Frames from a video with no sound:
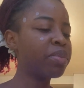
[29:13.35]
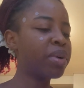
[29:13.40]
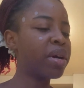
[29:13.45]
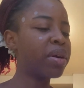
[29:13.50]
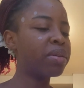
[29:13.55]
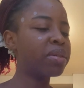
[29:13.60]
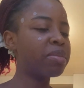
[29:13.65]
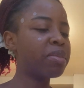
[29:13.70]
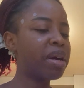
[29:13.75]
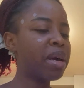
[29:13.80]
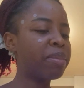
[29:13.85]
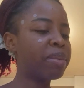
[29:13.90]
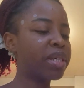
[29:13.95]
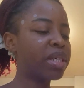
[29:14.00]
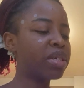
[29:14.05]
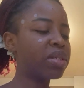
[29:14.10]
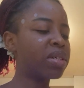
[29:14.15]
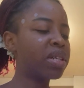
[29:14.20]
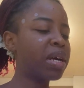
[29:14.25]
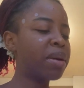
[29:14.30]
prior to my
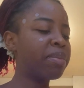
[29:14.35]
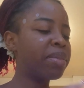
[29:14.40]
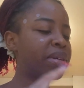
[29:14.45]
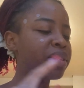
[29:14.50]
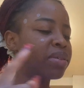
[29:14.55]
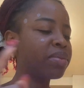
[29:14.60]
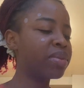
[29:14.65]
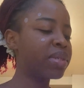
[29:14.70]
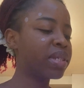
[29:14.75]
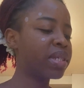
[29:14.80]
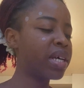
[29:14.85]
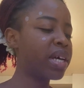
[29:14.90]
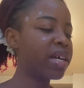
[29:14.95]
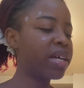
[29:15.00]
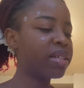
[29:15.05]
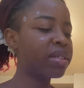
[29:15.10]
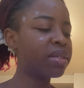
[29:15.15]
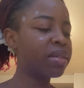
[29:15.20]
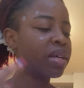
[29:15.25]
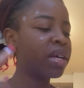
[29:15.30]
application, I made
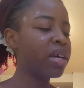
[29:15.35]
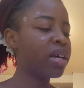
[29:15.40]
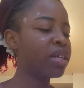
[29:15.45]
research,